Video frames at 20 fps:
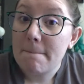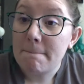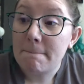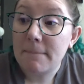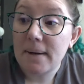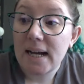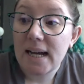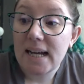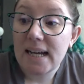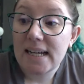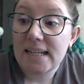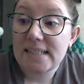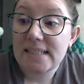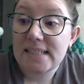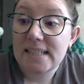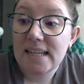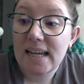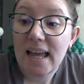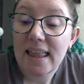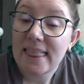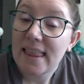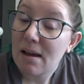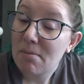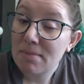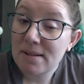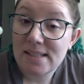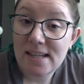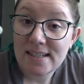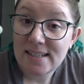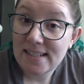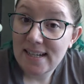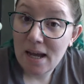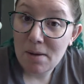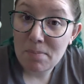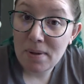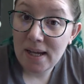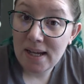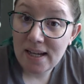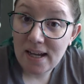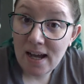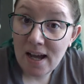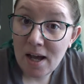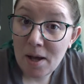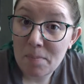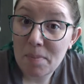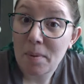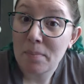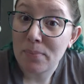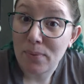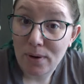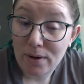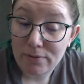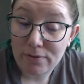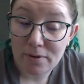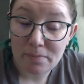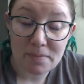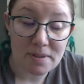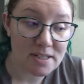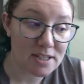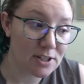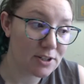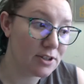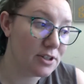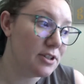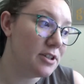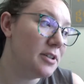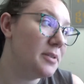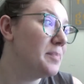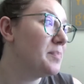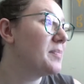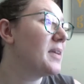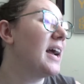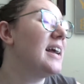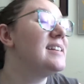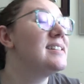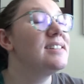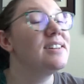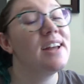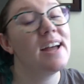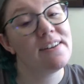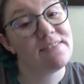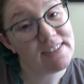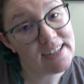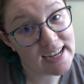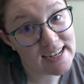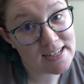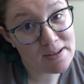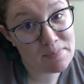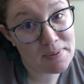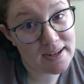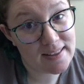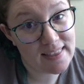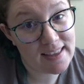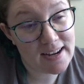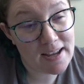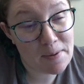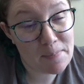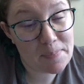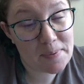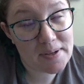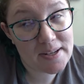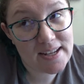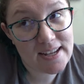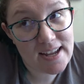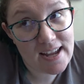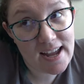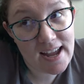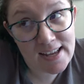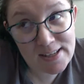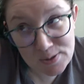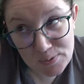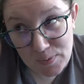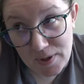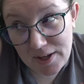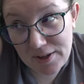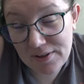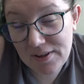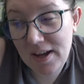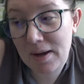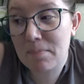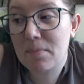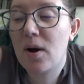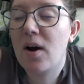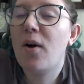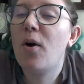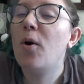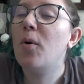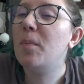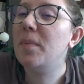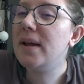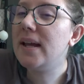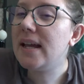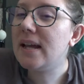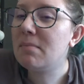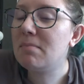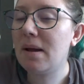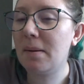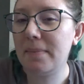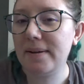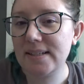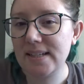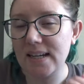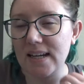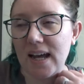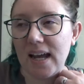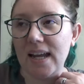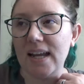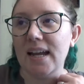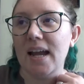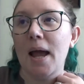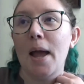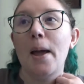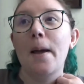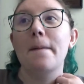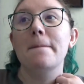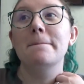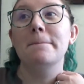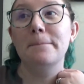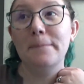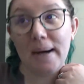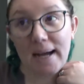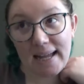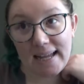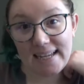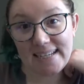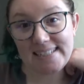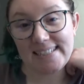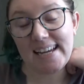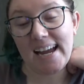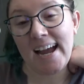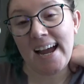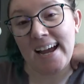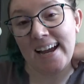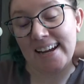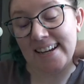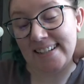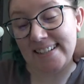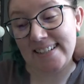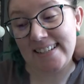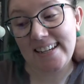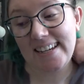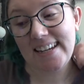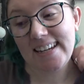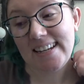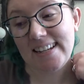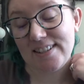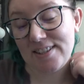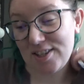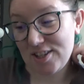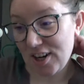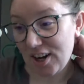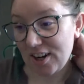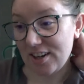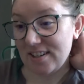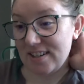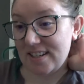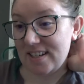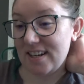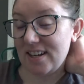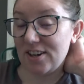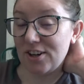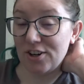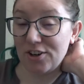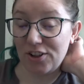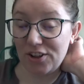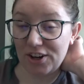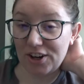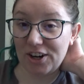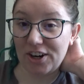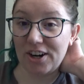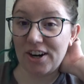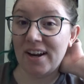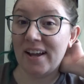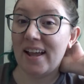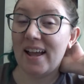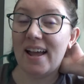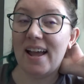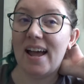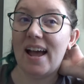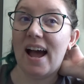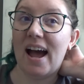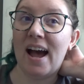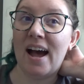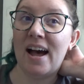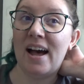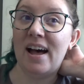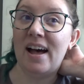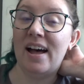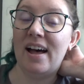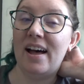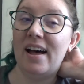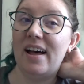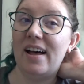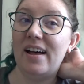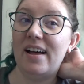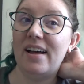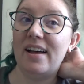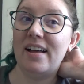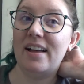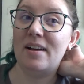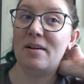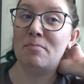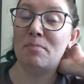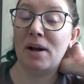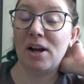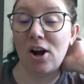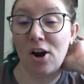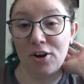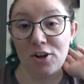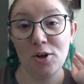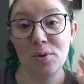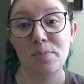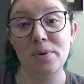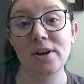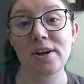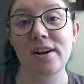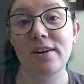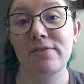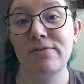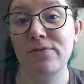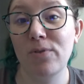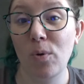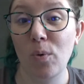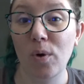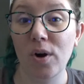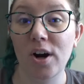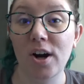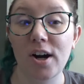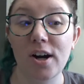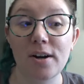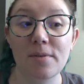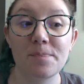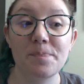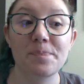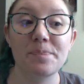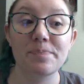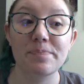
But that means I did not pick up Boyfriend Material. I still have yet to pick that up as well. I'm hoping maybe tonight, but I did start earlier my audiobook for